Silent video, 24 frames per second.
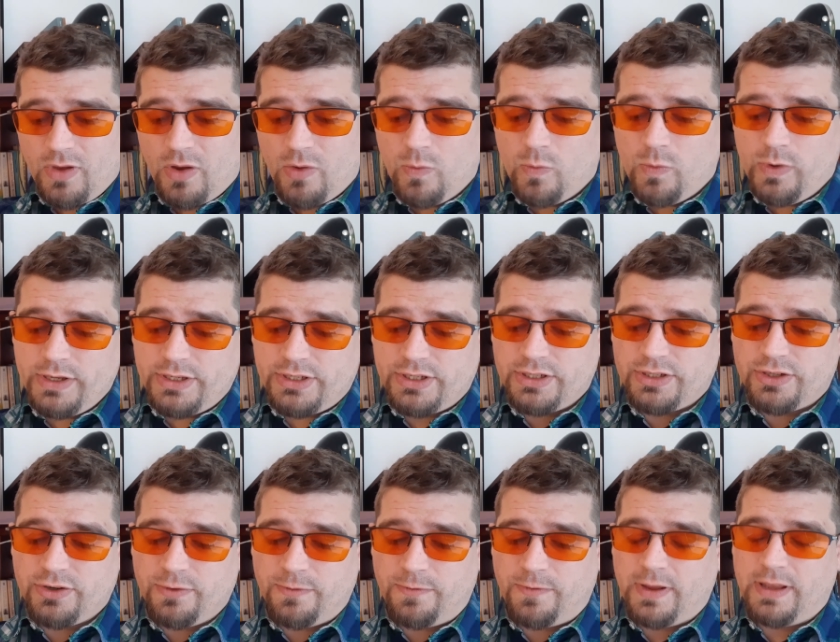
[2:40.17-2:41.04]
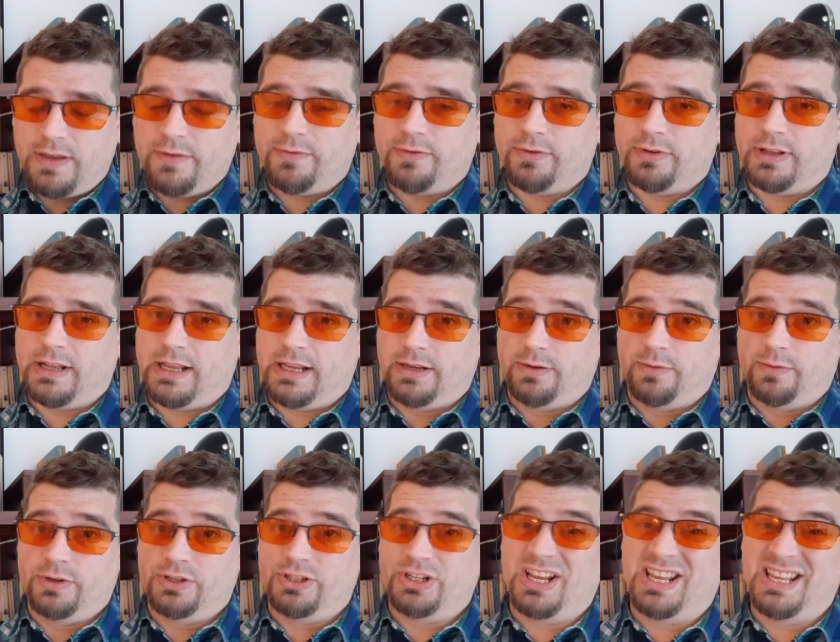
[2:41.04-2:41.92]
Which is your favourite
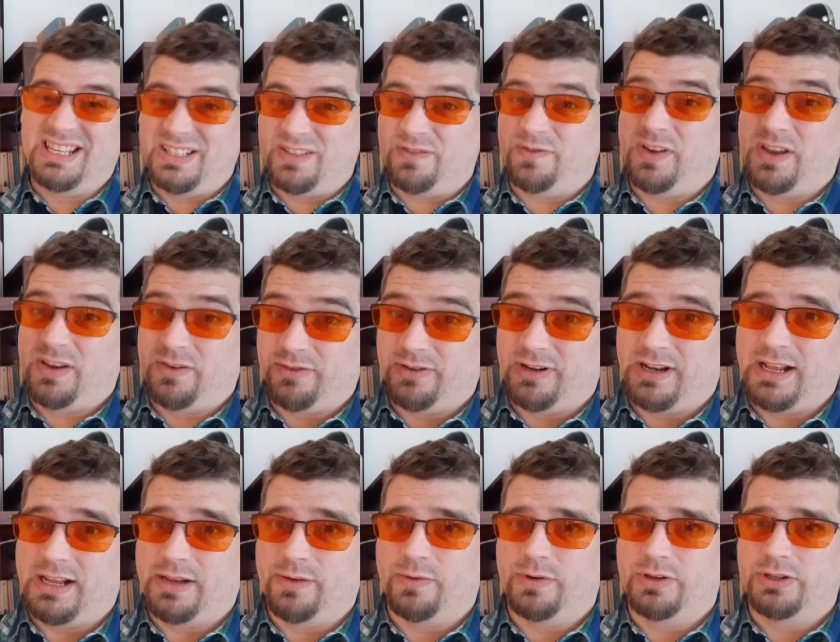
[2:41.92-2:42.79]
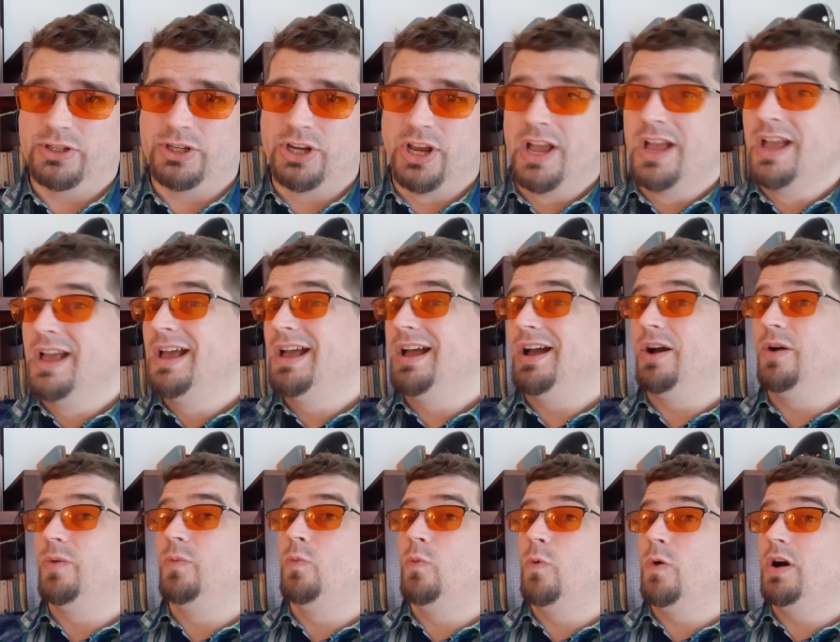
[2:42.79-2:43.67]
language, his favourite language,
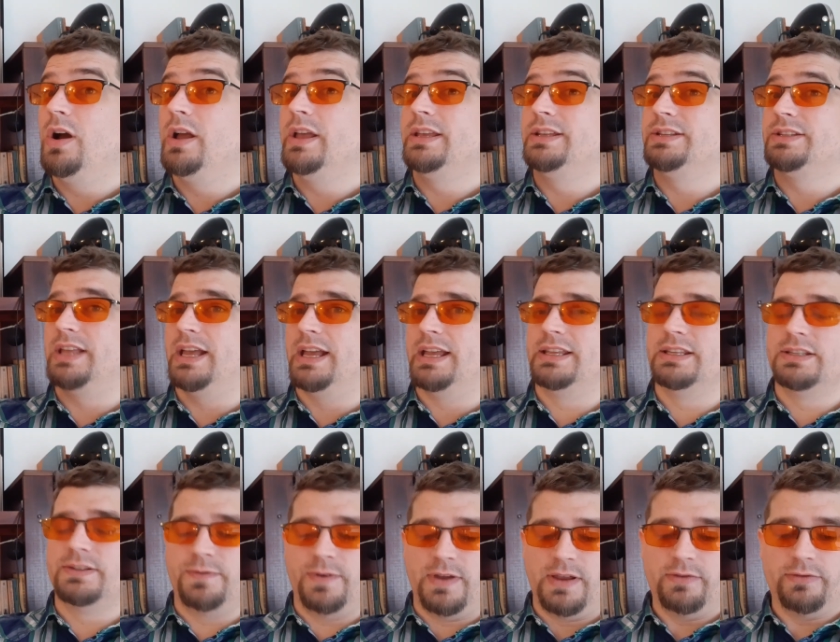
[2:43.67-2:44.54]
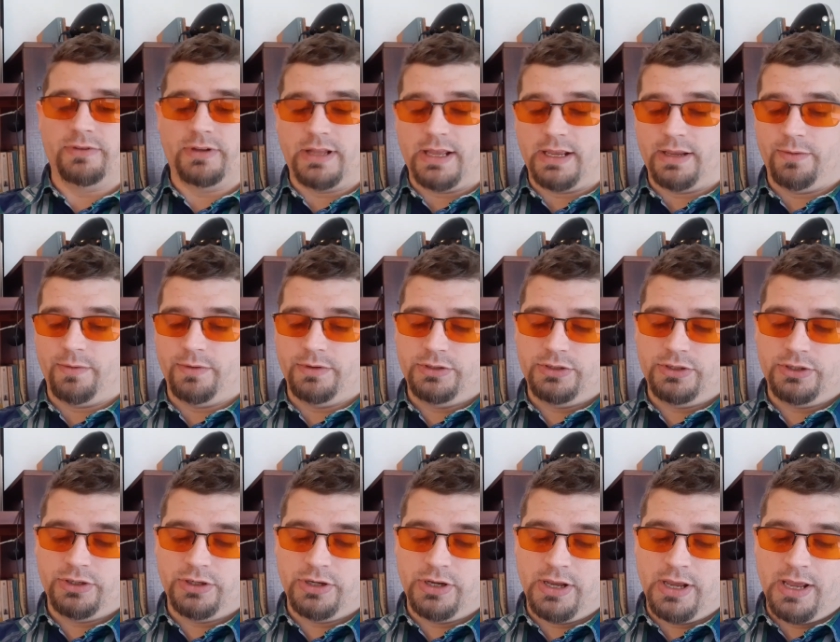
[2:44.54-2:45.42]
and why is that his favourite
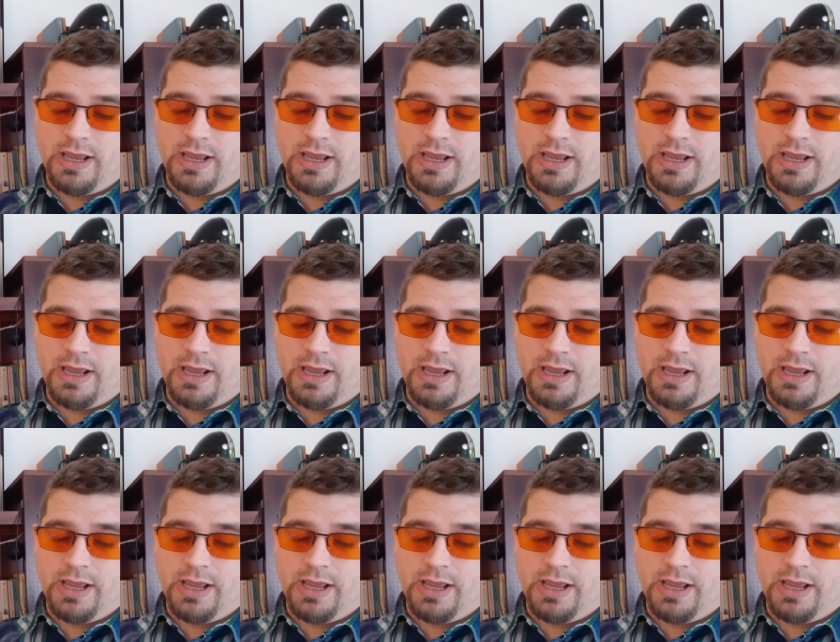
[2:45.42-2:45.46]
language?